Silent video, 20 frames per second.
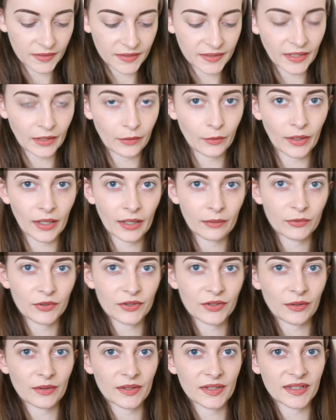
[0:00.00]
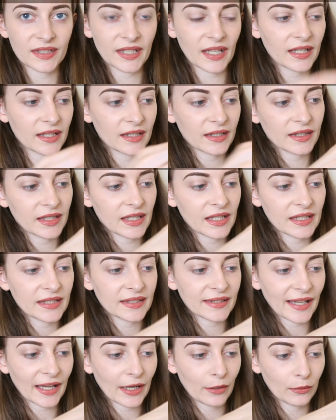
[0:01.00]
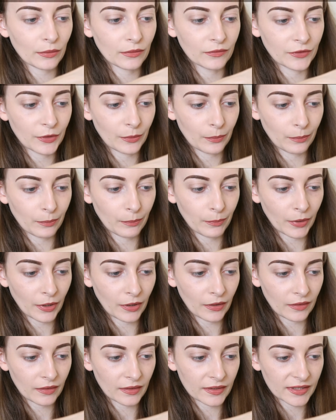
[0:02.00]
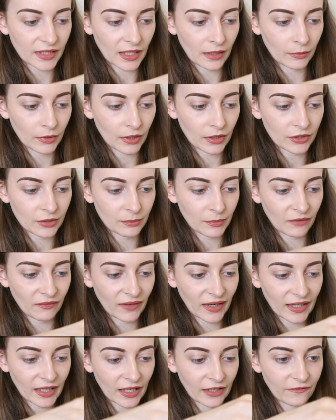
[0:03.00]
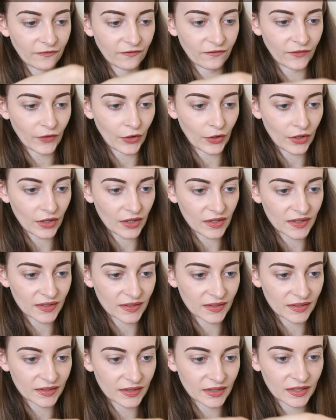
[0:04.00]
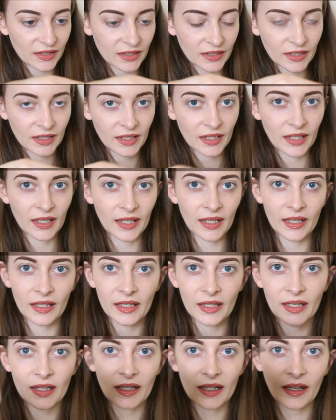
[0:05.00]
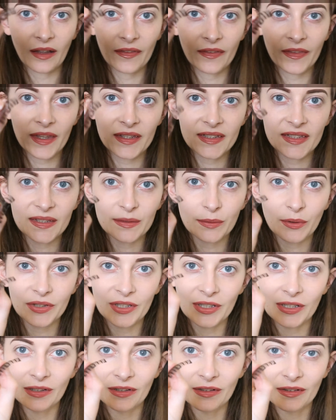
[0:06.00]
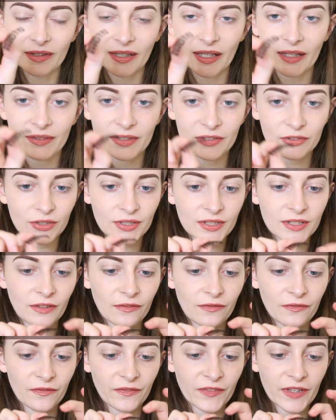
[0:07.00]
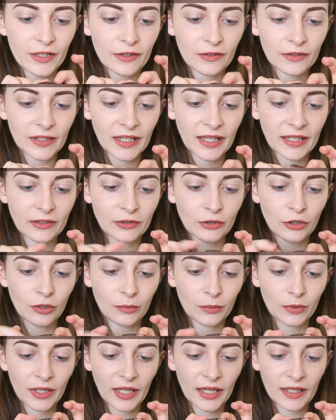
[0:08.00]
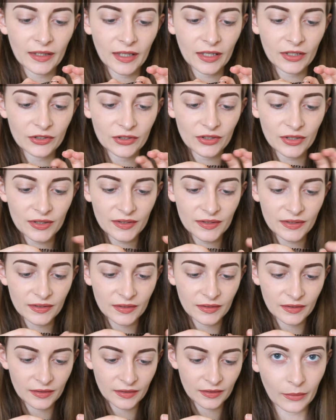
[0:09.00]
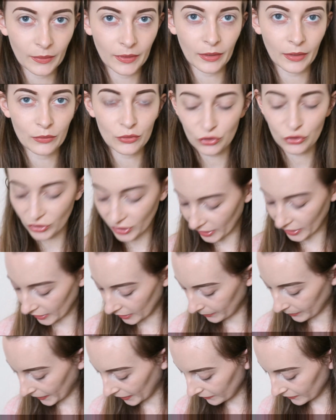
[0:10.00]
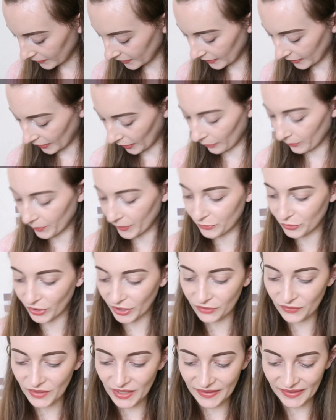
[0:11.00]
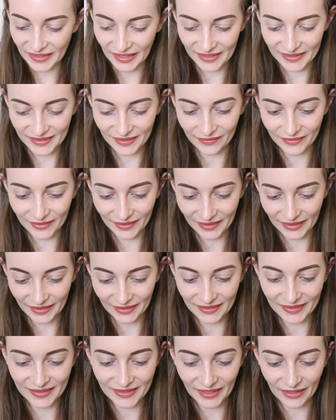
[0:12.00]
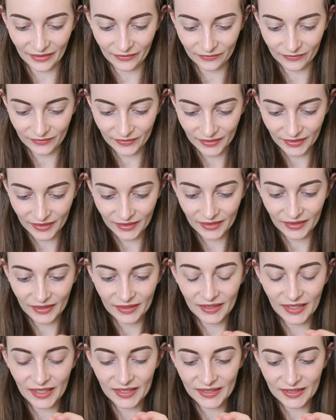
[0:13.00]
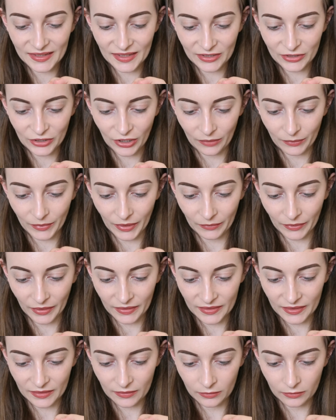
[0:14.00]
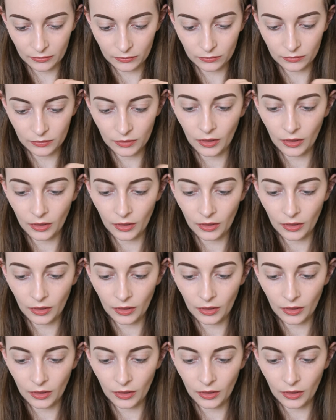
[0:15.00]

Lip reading: So I'm just going to take these out of the box. I'm going to do my right eye first. This is what they look like. They just feel like normal eyelashes. I'm going to try. Apparently, I've been trying to read this on the thing, so this is the top, I'm guessing. Ooh.